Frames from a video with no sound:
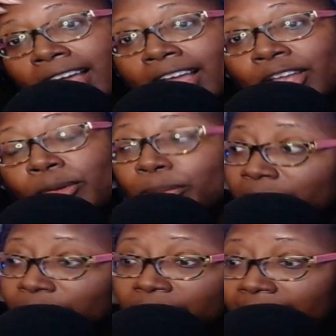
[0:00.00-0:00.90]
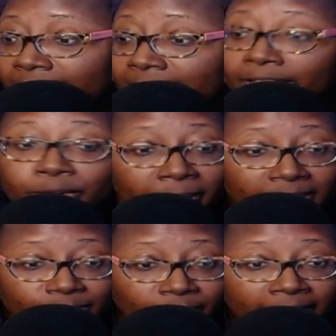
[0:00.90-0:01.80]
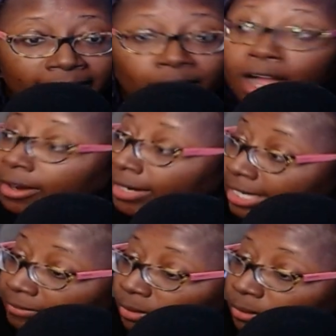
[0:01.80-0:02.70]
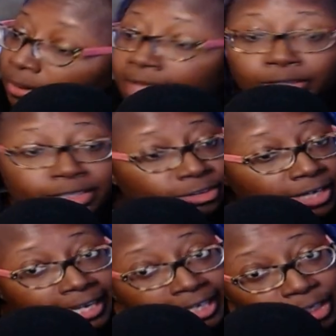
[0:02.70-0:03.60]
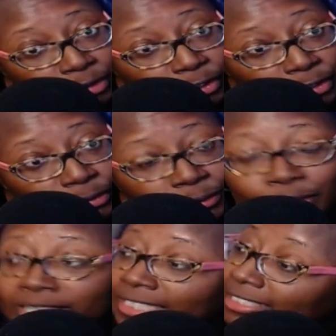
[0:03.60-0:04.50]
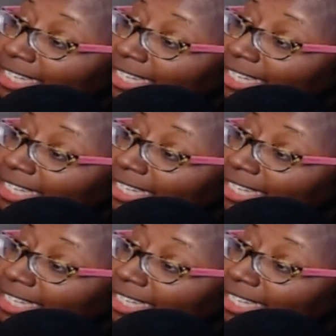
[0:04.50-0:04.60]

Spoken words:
your boyfriend and your best friend are evil. They're going to try and kill you. You need to stay